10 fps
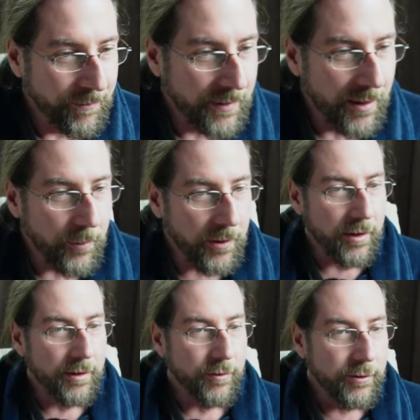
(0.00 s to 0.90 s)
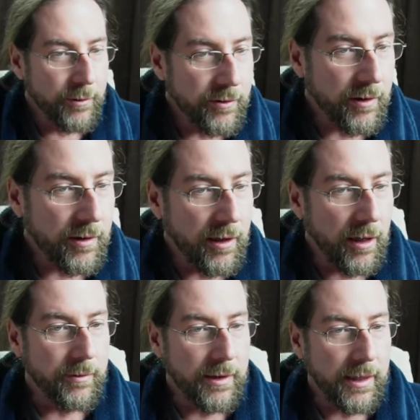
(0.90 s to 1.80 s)
what are your views on
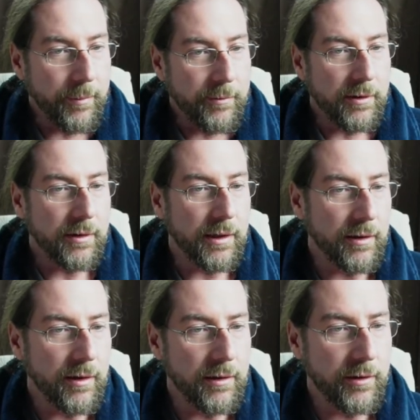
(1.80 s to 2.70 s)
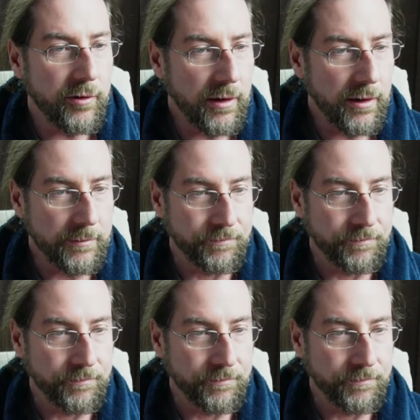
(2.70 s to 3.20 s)
carbon capture technology?